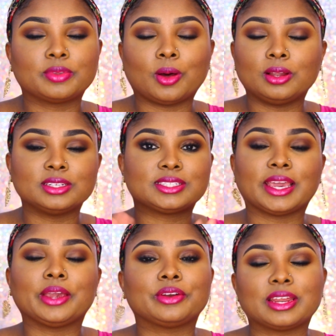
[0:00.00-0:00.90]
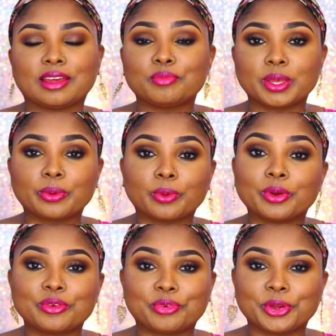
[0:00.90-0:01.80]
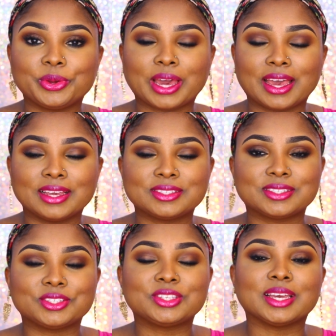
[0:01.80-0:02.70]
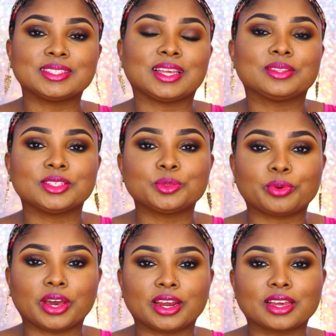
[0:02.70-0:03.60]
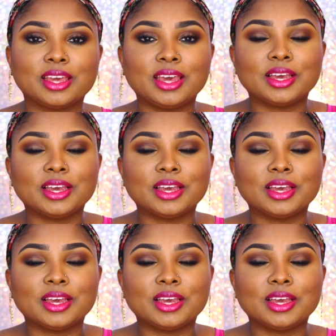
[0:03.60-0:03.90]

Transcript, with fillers: all this hair that I've been growing for you guys to test out this product.